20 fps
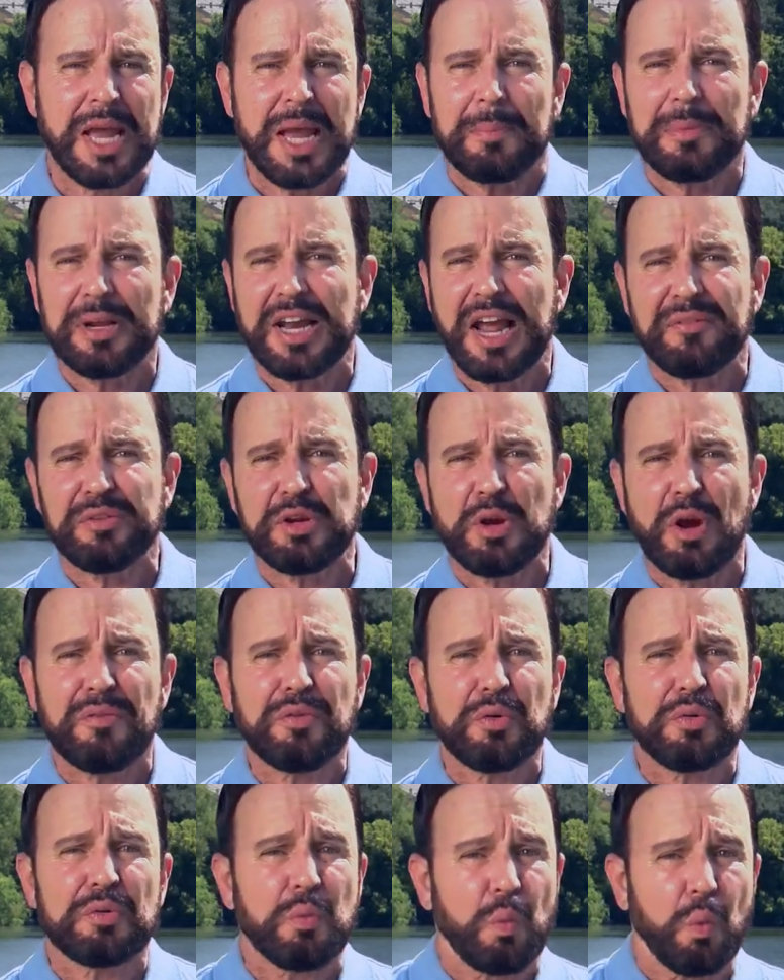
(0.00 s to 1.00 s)
But have you
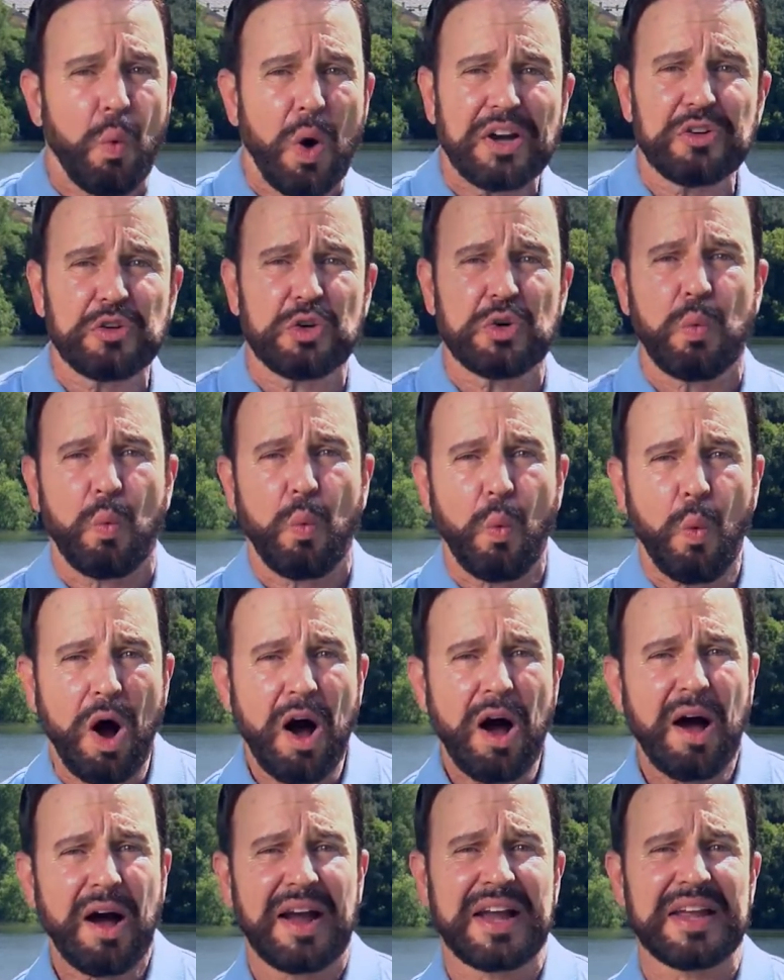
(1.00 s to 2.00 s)
ever wondered
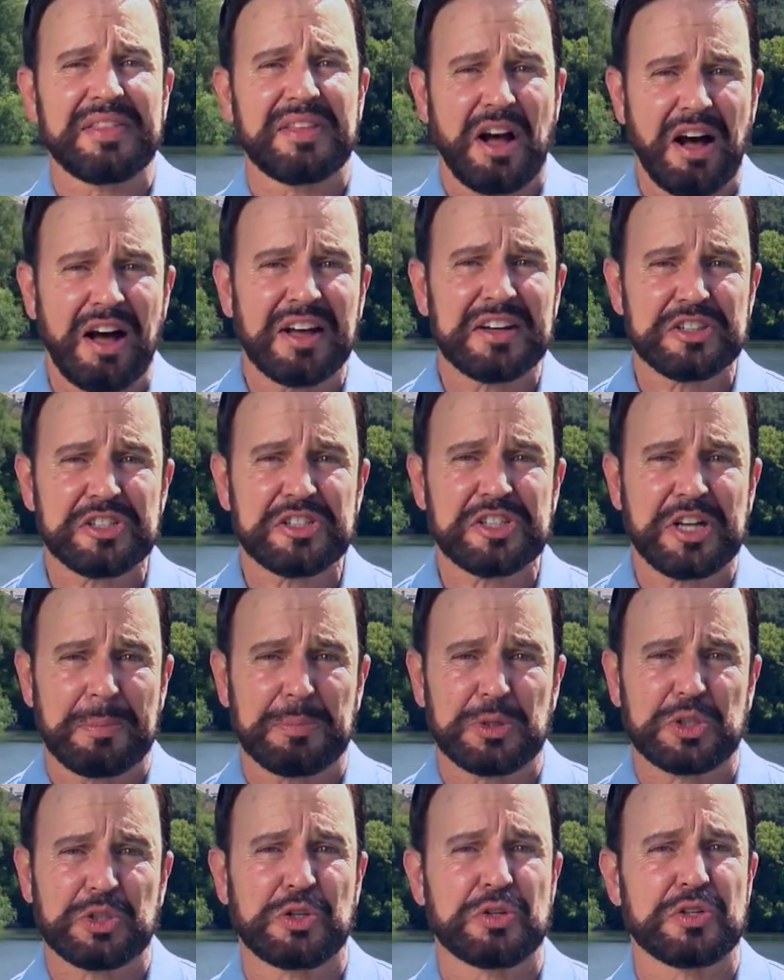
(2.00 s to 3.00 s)
why the hottest
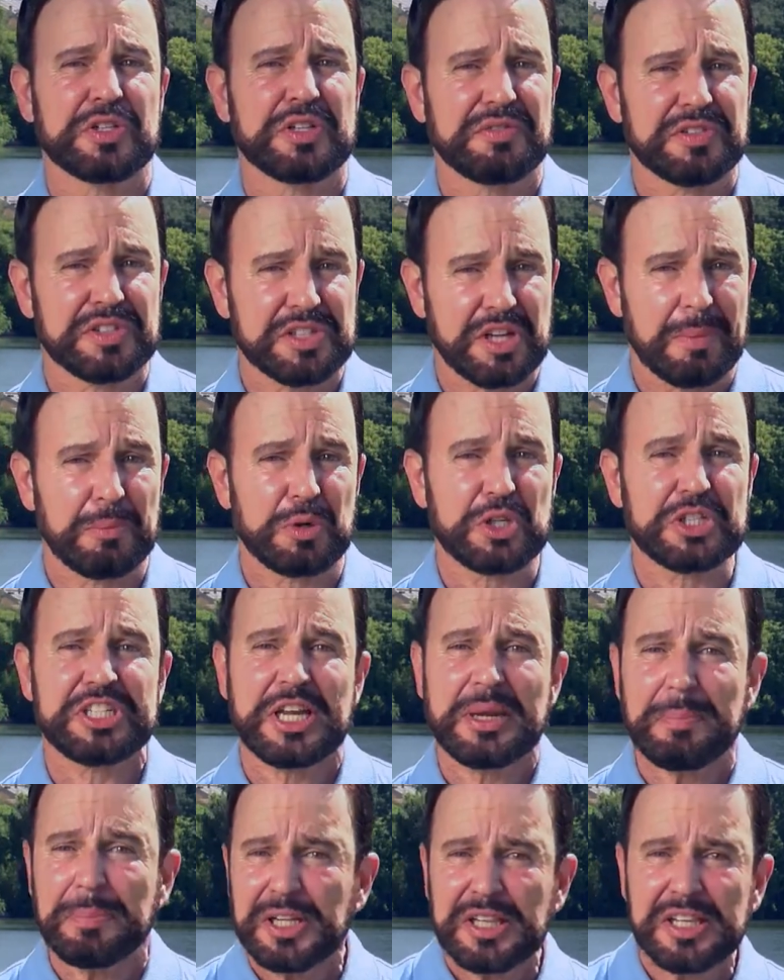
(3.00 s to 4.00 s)
temperatures of summer
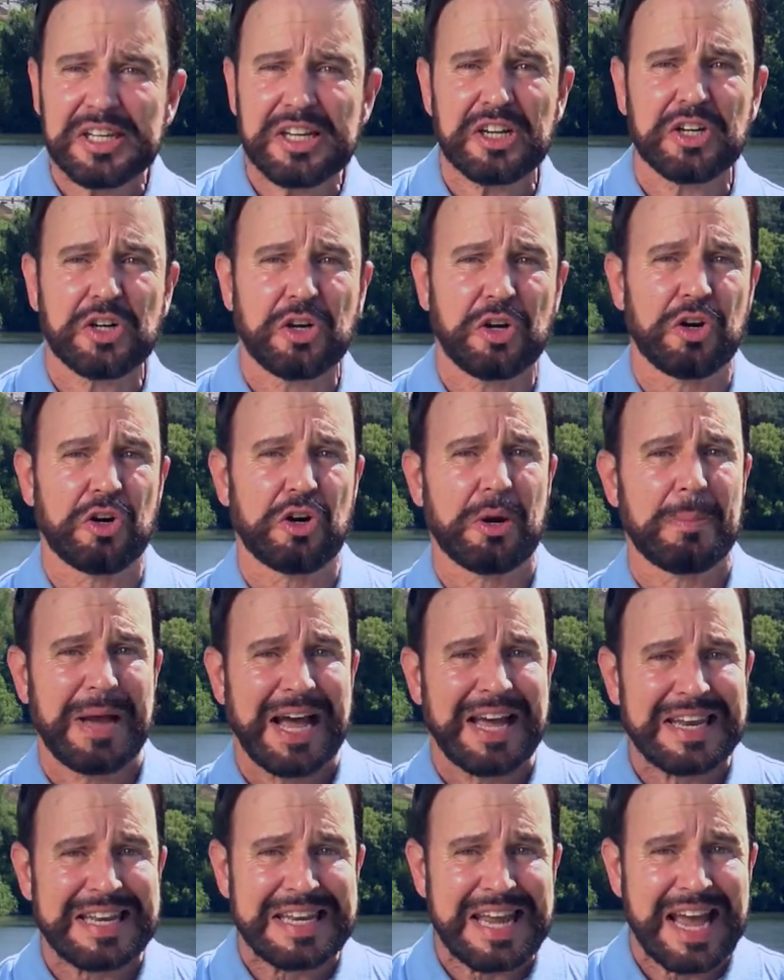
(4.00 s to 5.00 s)
typically occur
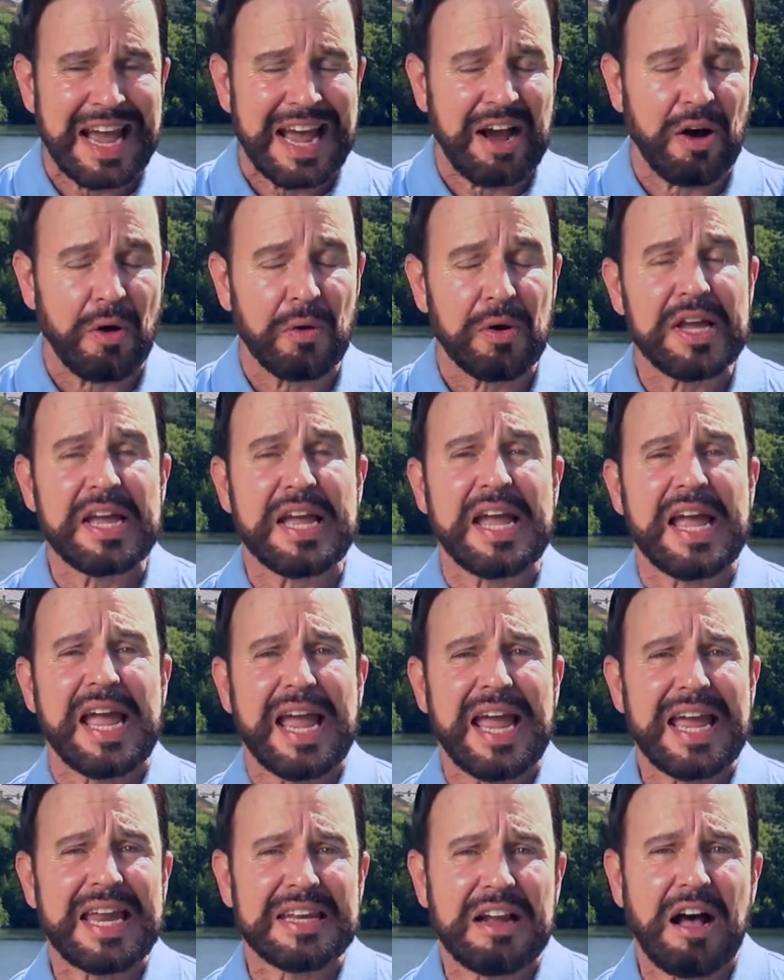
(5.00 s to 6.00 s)
about now
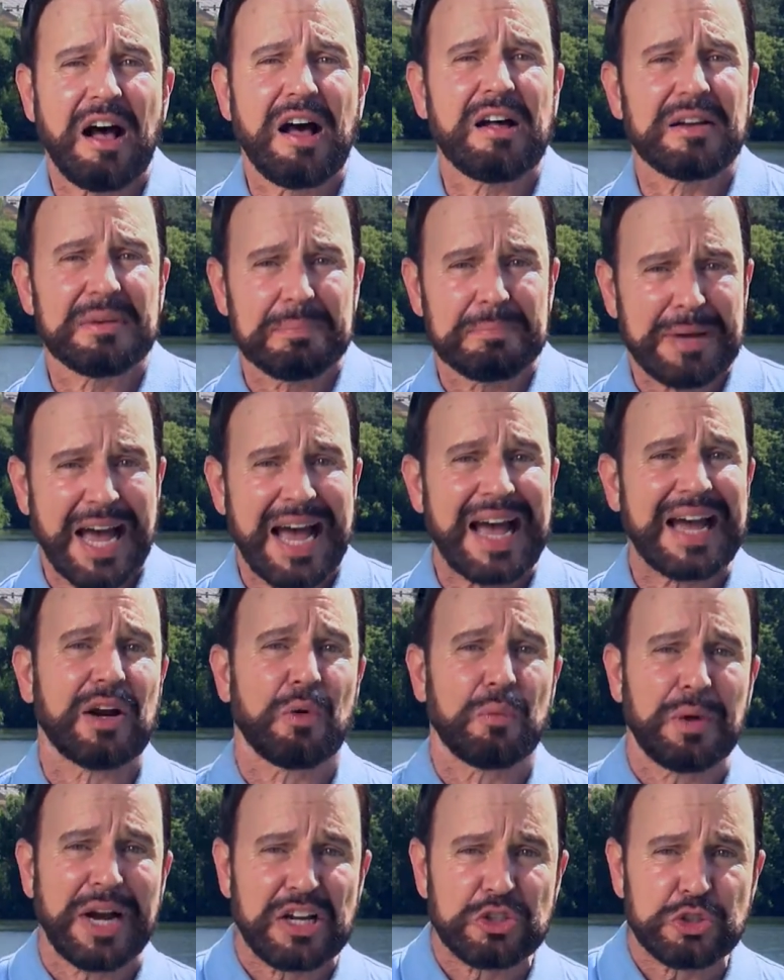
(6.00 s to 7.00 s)
and not back
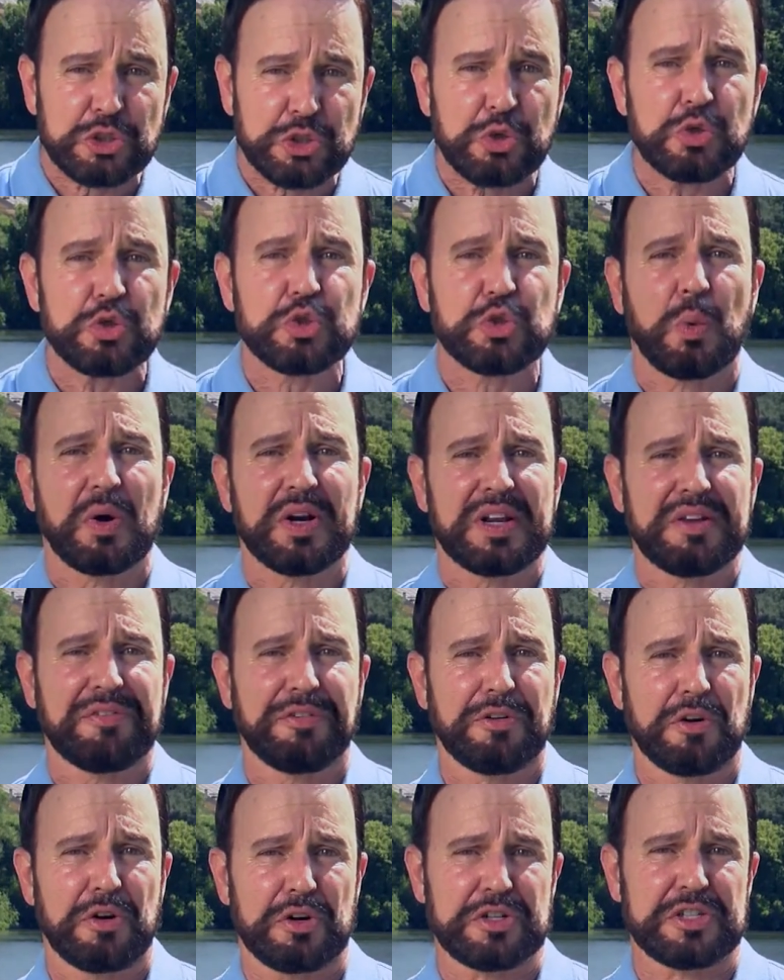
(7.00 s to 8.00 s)
around June
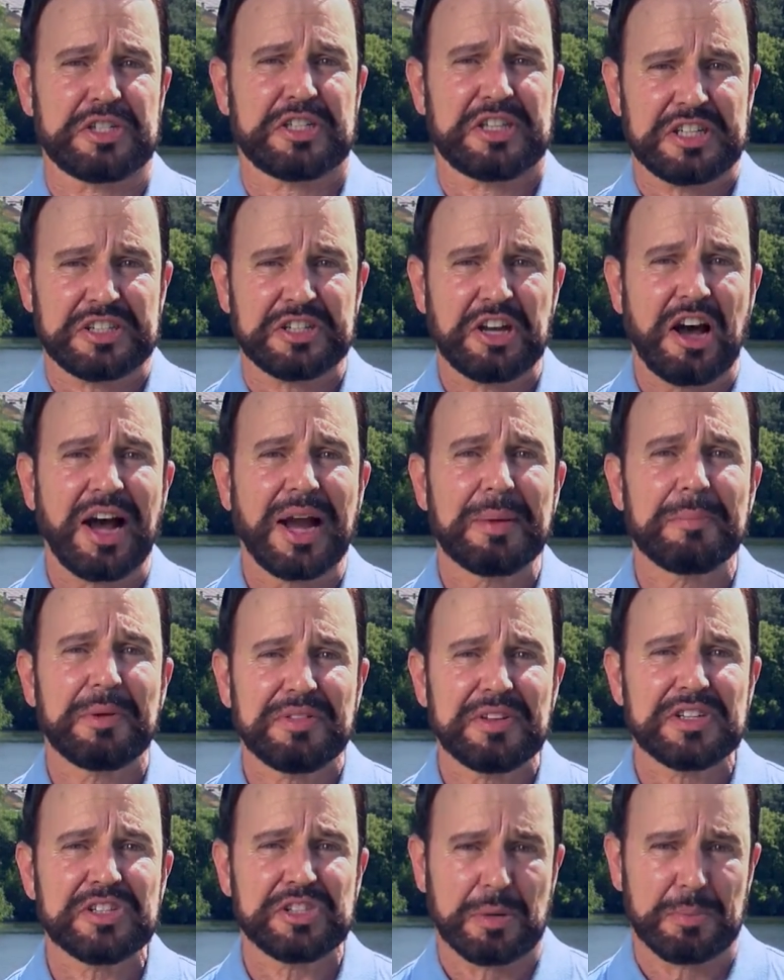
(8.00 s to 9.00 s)
21st, the time
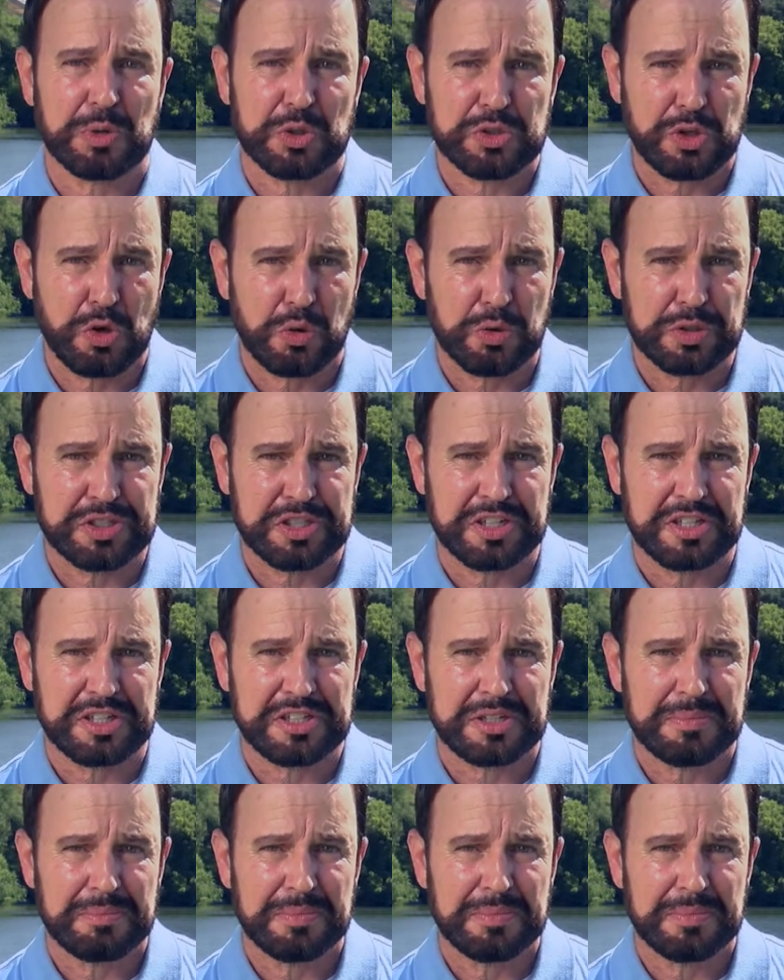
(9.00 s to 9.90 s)
of the summer solstice?